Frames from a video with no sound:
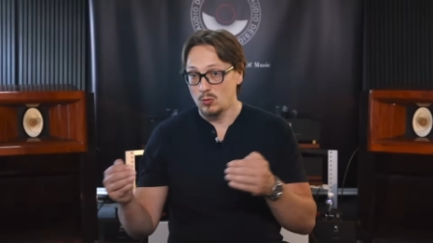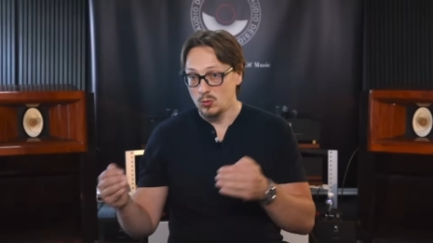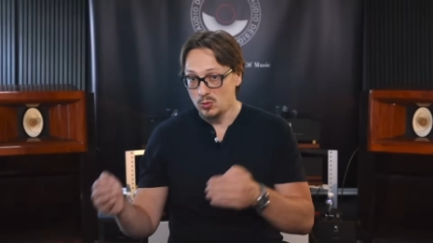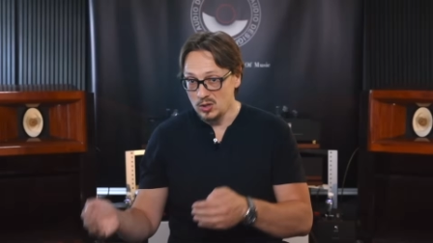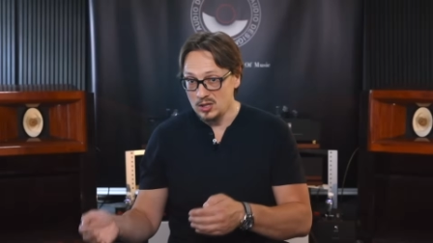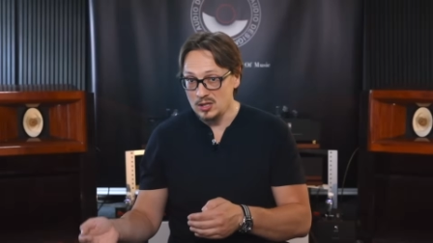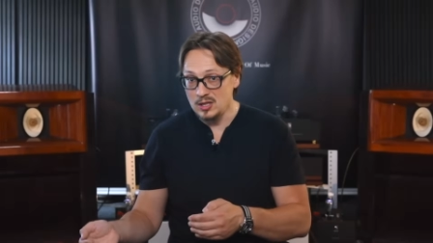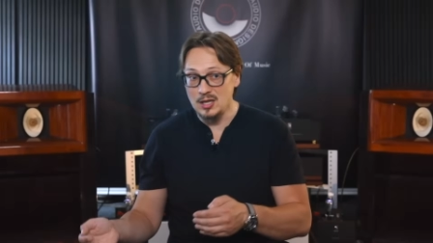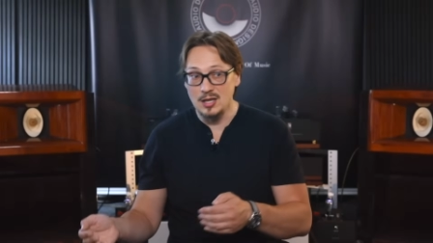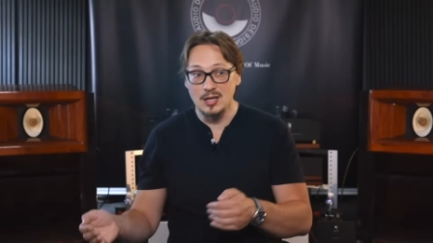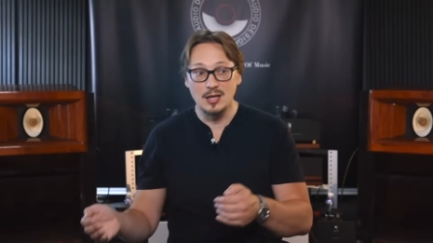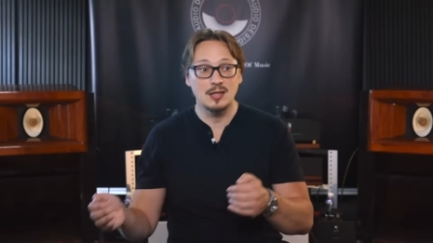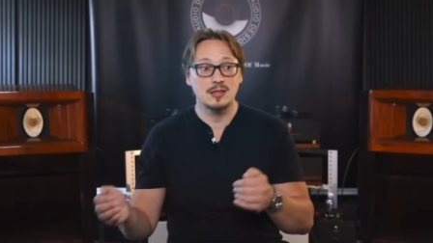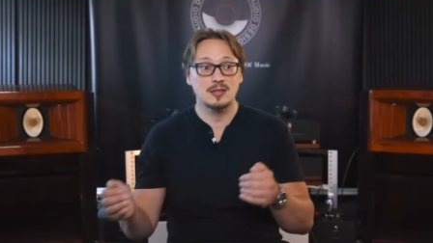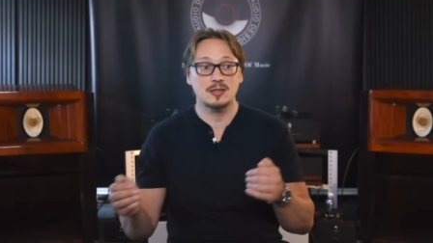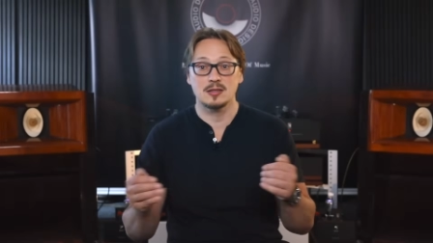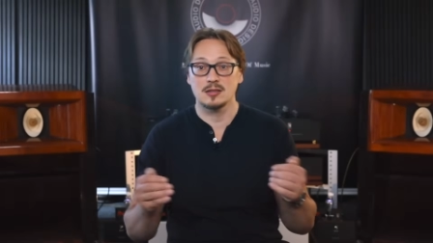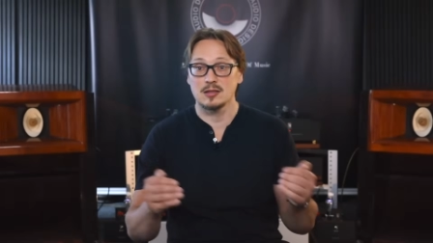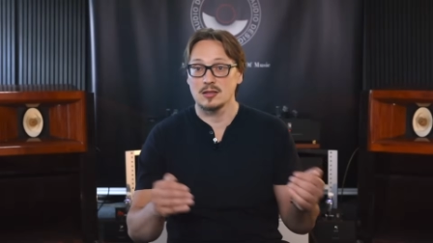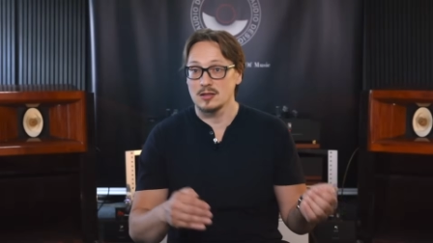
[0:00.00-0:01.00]
we needed
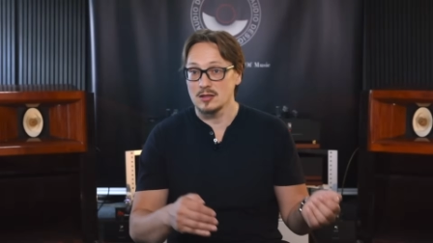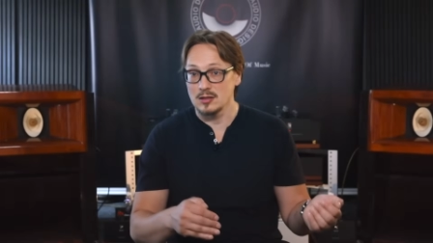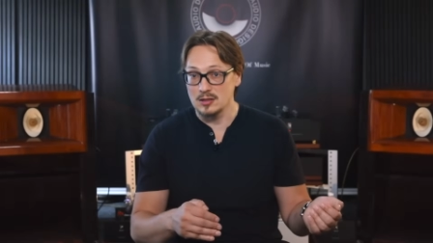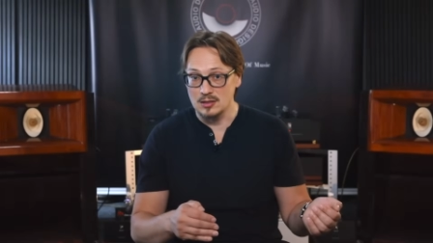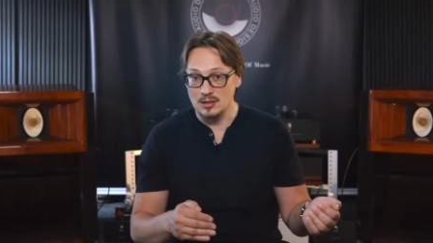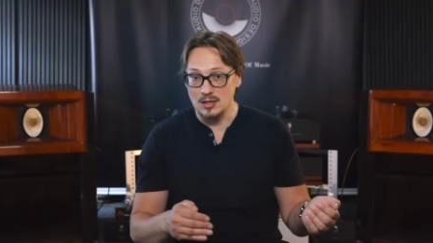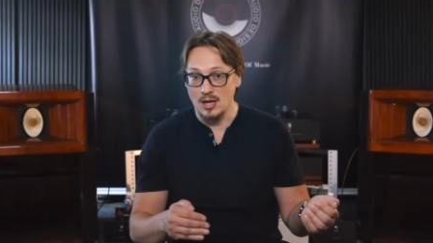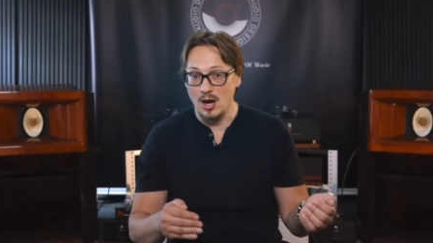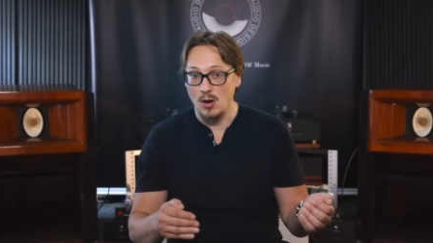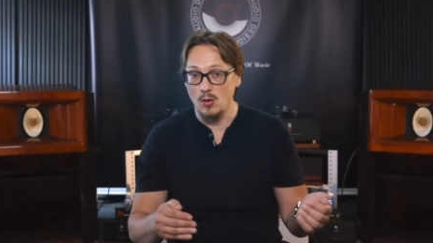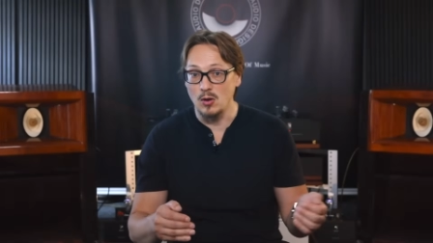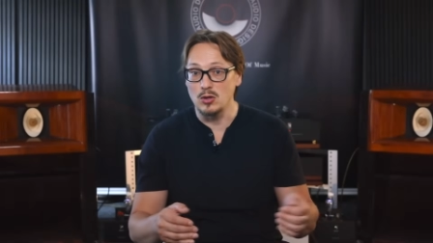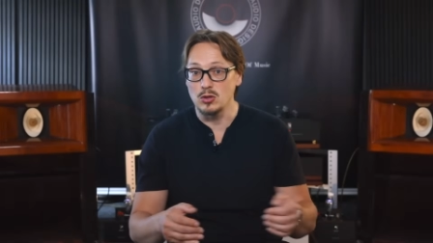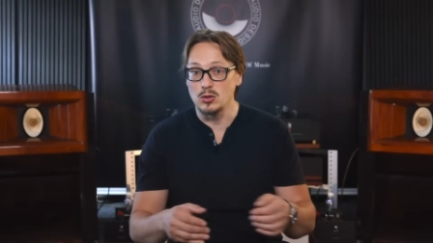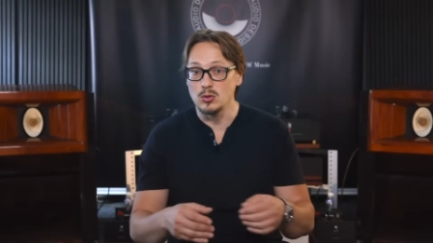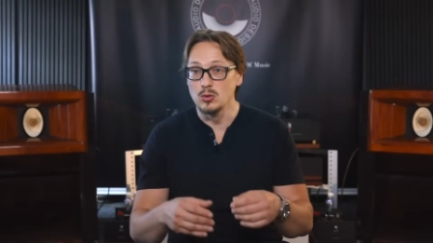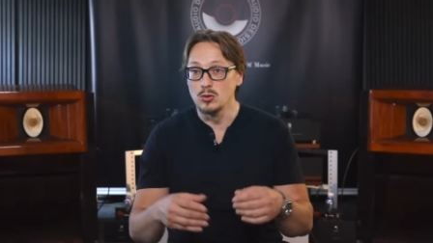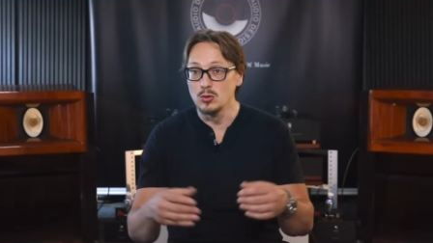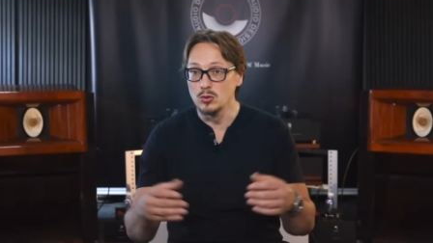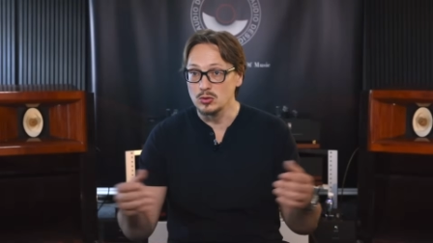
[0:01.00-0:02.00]
now a
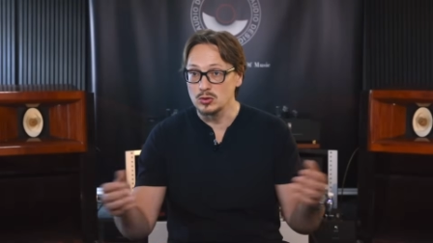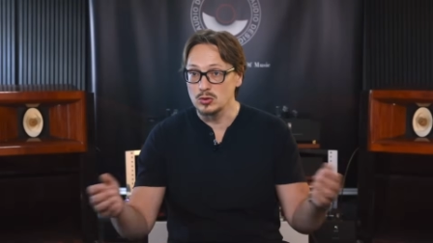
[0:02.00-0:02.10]
new